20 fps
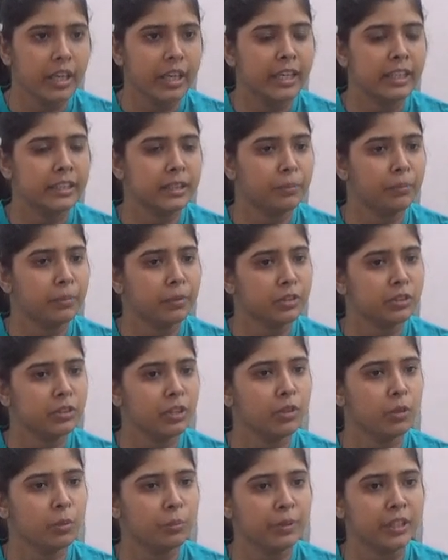it is a
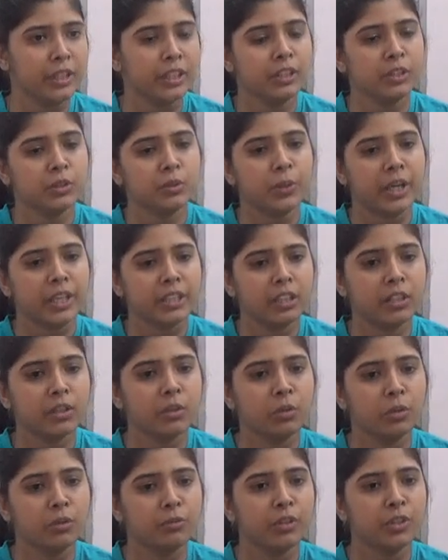personal opinion to either
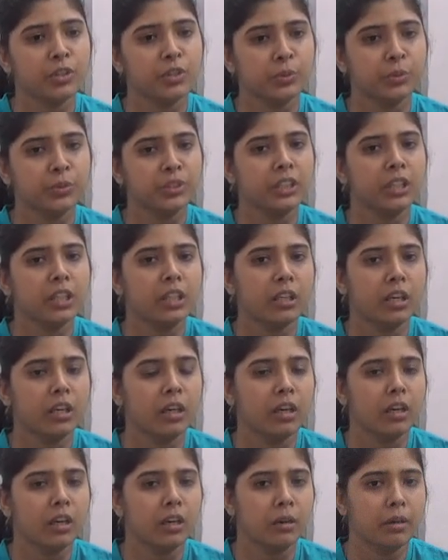go for choosing
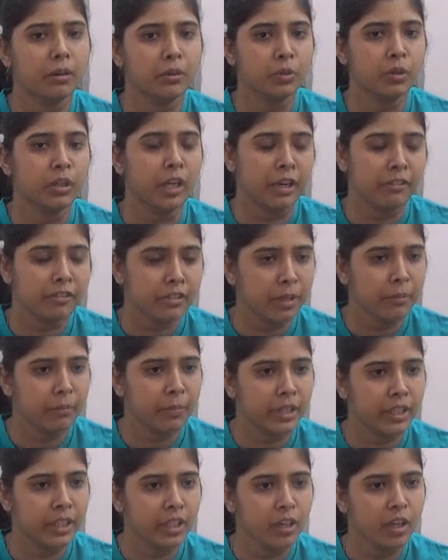to love
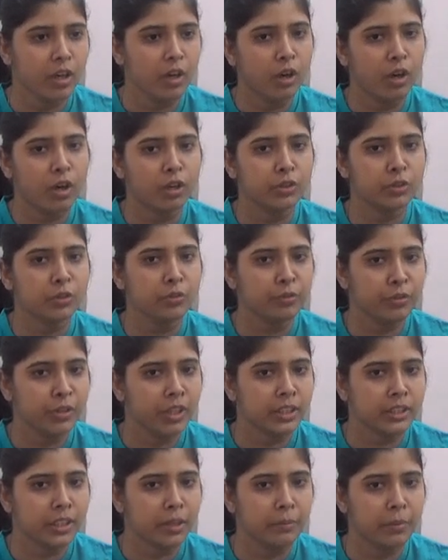somebody or to
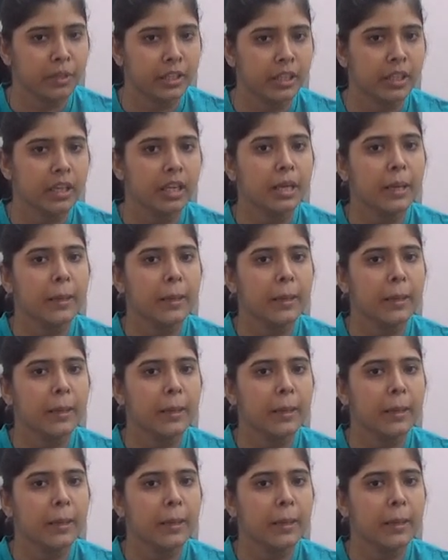fear somebody.